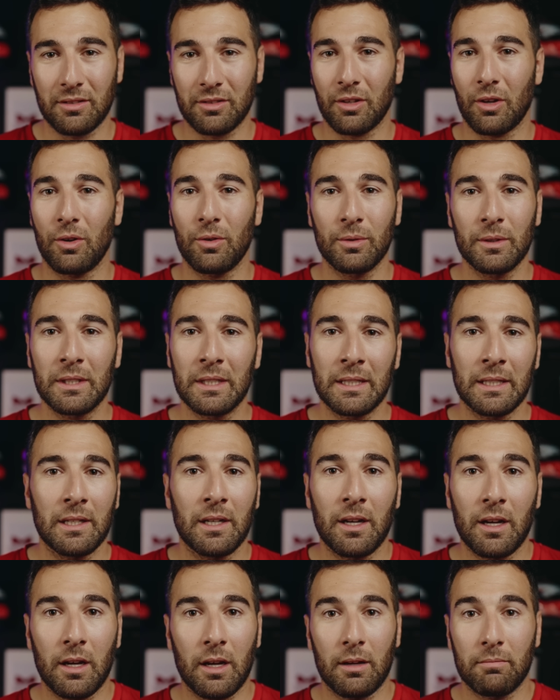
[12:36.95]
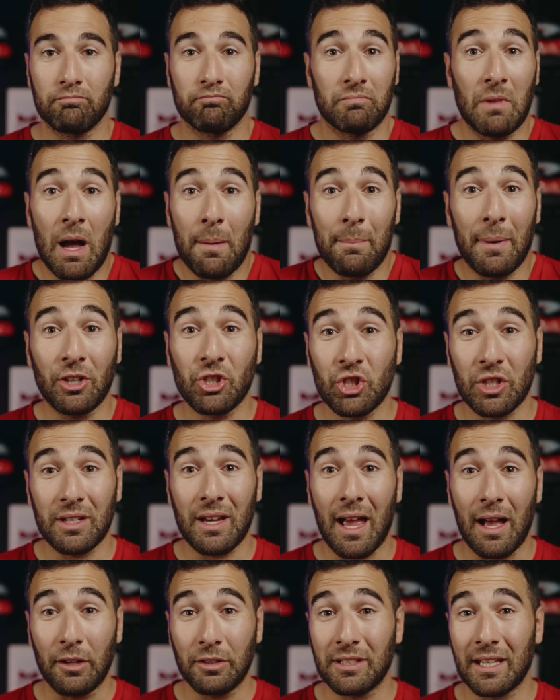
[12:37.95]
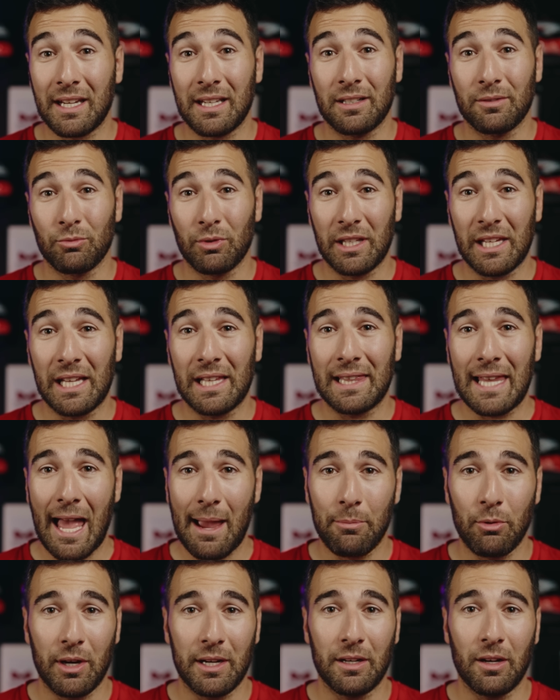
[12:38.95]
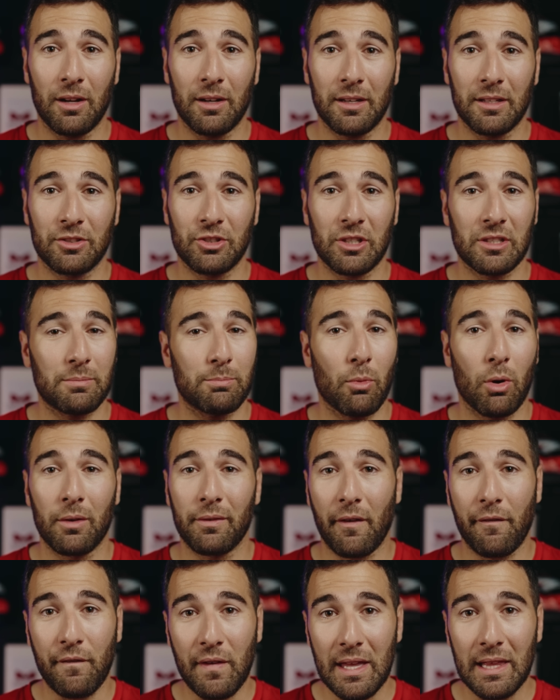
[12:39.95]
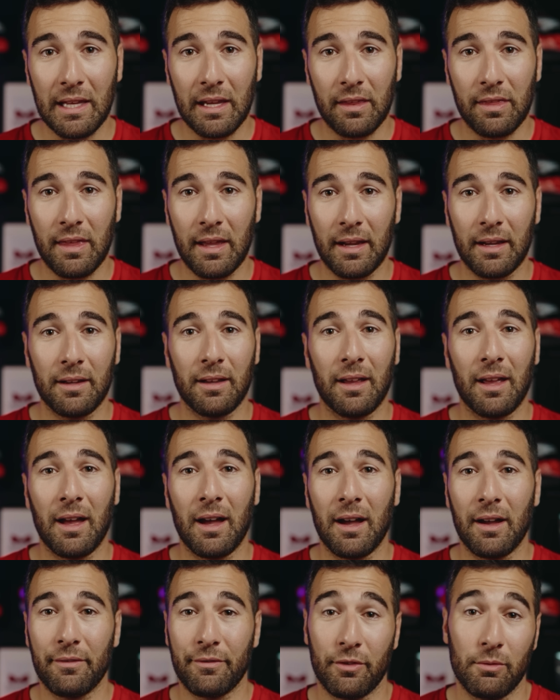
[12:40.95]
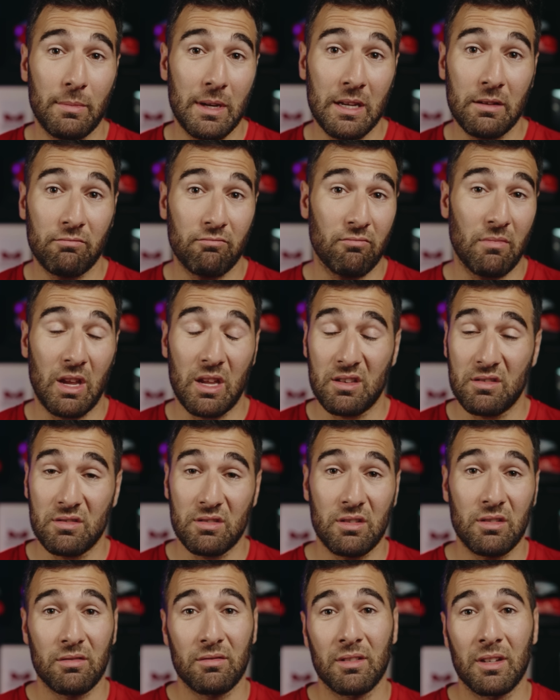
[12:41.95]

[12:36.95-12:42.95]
So not much else I can really elaborate on. It's just more of a feeling thing for me. And